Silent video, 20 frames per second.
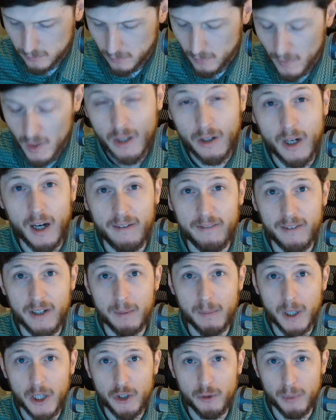Not very
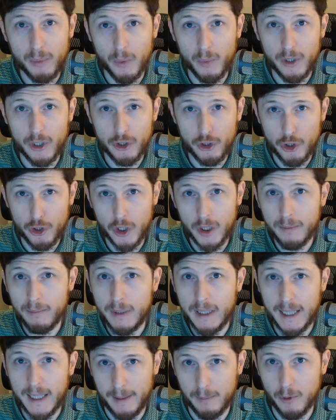much, but we should
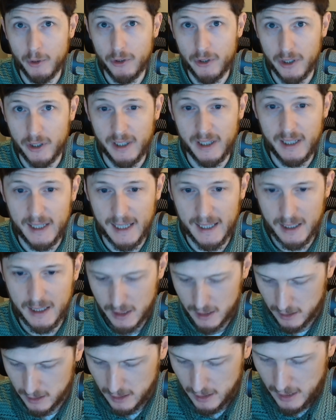be able to detect
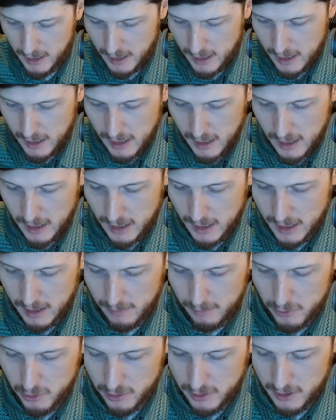it.
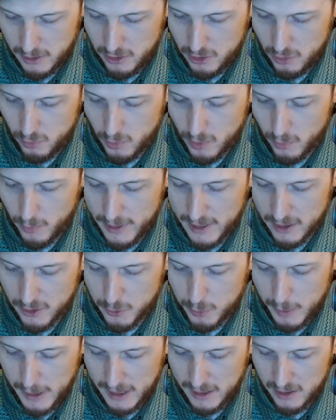So this is what we
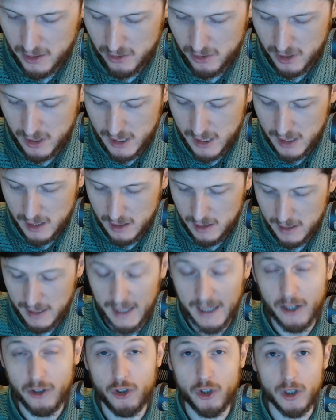expect to see, and
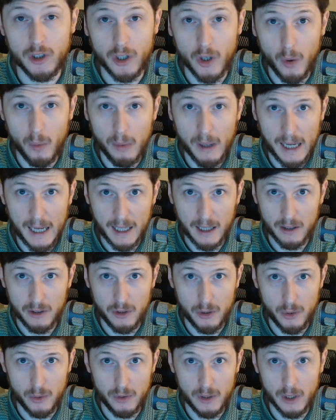it should go back
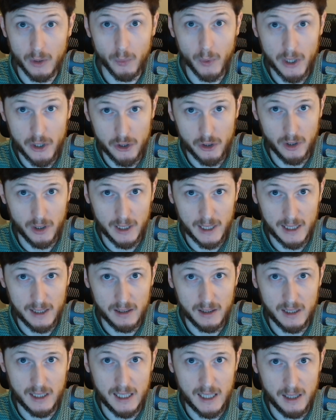to the original length
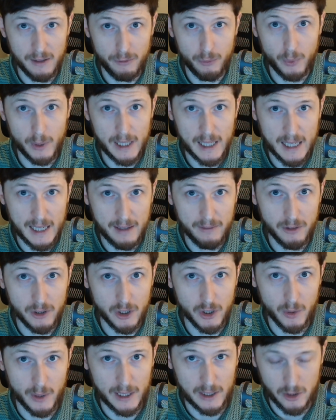if we have the
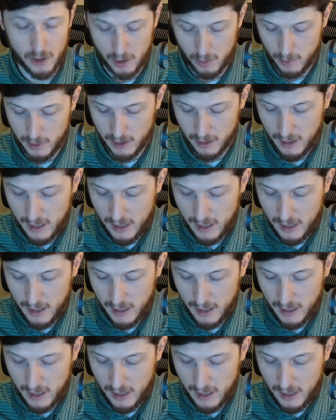correct hardware.